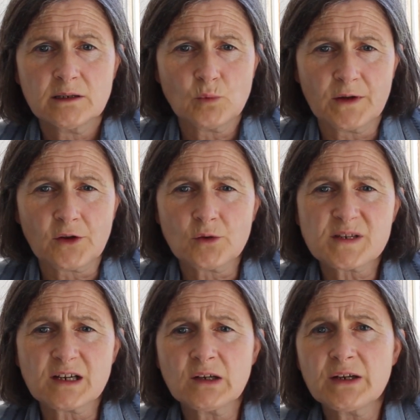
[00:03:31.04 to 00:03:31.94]
whether there
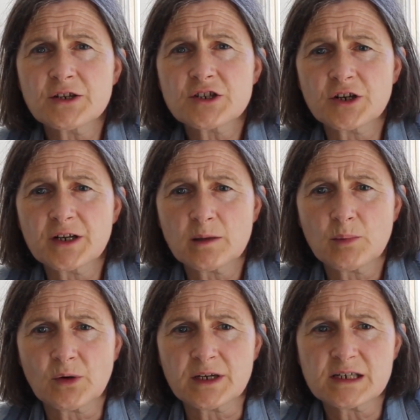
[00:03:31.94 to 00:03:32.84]
was a clear turning
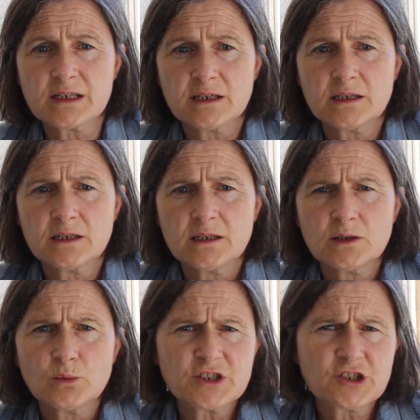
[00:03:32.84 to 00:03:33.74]
point,
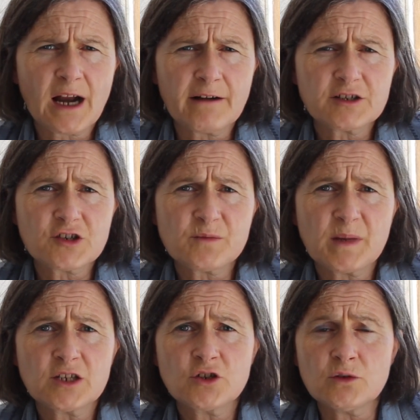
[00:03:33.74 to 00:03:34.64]
which characters
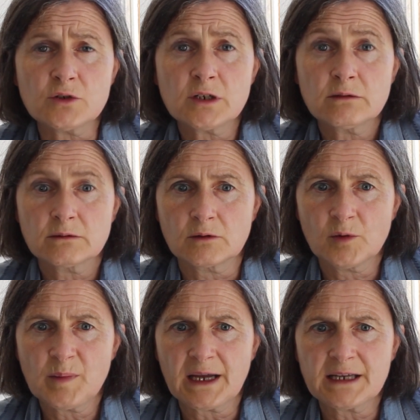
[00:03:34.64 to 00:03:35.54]
made good
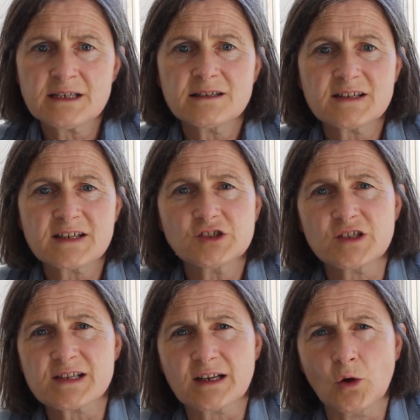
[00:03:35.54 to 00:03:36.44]
or bad
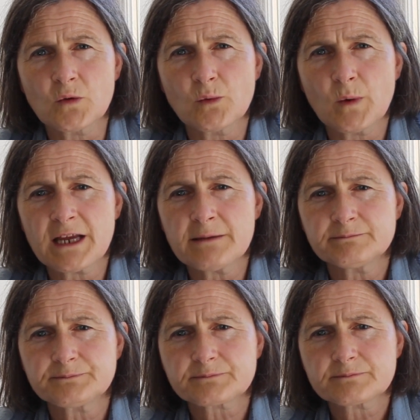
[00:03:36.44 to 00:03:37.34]
decisions along the way,
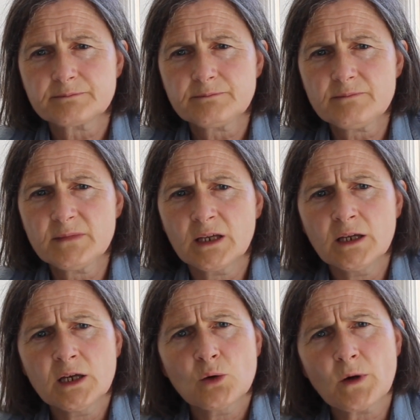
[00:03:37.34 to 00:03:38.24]

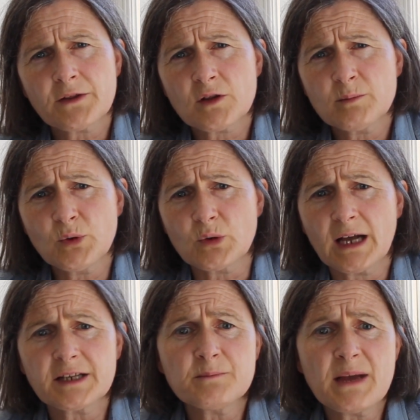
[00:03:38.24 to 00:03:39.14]
whether the book
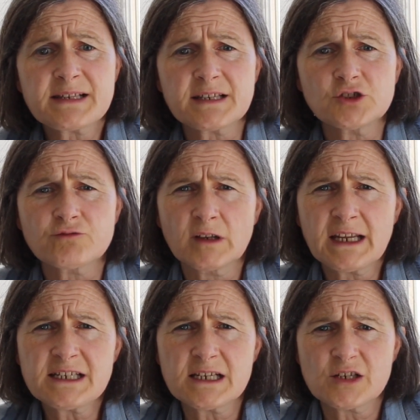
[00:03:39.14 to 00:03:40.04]
had a message
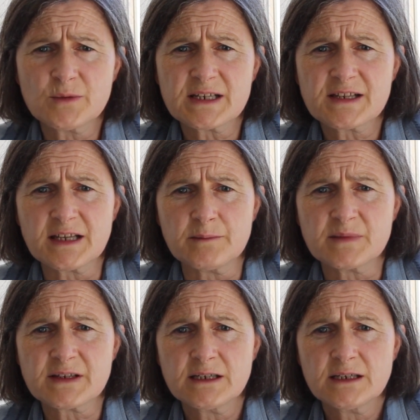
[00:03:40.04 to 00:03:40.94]
relating to its
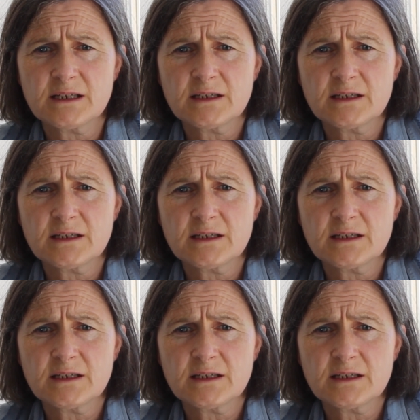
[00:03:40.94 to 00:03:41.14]
themes,